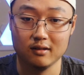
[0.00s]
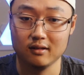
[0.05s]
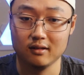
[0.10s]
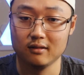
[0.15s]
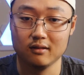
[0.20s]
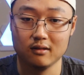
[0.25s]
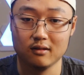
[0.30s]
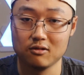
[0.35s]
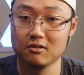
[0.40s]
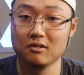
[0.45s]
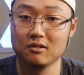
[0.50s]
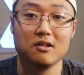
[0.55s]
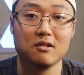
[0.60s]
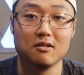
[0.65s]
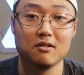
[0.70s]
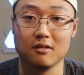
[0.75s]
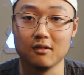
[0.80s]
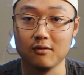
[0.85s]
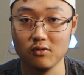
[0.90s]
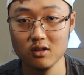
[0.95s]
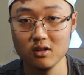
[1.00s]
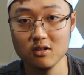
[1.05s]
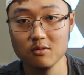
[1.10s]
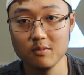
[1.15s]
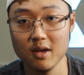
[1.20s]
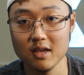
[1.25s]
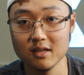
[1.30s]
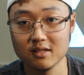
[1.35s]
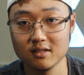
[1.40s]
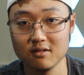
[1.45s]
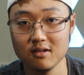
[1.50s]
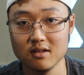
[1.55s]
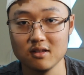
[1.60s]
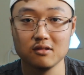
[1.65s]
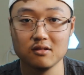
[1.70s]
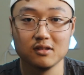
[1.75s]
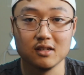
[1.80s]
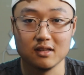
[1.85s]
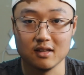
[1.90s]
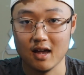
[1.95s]
earlier in the video, basically
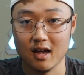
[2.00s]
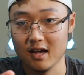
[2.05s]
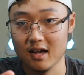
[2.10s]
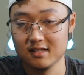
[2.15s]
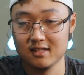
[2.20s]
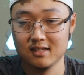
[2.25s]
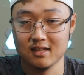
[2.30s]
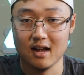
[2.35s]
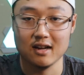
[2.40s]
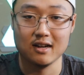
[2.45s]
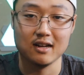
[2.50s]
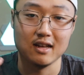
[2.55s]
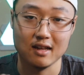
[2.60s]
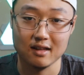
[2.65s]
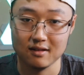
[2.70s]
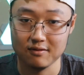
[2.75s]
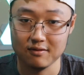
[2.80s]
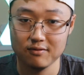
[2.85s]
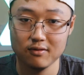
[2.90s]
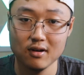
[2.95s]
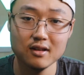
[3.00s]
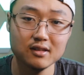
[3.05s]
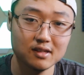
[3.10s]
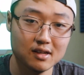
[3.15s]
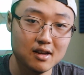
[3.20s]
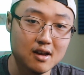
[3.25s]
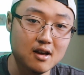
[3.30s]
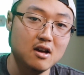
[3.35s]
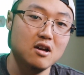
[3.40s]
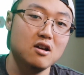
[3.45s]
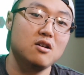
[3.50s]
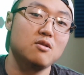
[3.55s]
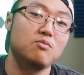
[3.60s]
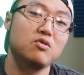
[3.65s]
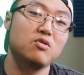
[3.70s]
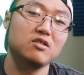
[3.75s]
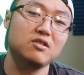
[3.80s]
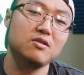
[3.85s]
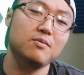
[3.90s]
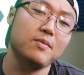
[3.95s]
using the Hastati in front,
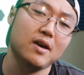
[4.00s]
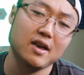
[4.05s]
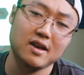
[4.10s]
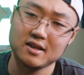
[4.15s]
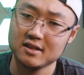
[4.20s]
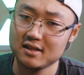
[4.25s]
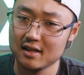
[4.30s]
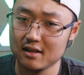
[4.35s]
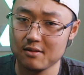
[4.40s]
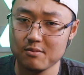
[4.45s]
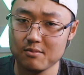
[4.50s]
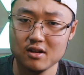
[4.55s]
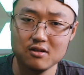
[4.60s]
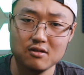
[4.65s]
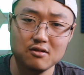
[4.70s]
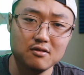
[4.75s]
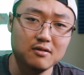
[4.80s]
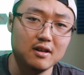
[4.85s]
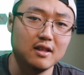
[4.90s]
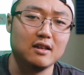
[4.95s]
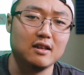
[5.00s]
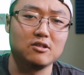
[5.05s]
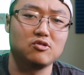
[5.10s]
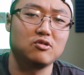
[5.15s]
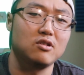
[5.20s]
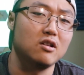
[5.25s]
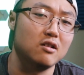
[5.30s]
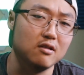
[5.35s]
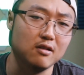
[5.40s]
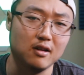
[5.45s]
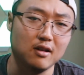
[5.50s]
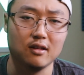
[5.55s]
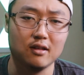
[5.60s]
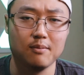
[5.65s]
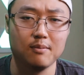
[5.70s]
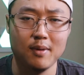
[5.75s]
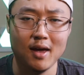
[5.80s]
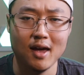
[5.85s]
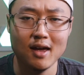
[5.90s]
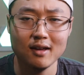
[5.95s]
Principes in the middle, and the Triarii in the
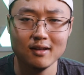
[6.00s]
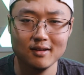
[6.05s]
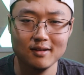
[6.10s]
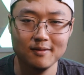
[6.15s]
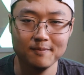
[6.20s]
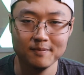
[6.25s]
back,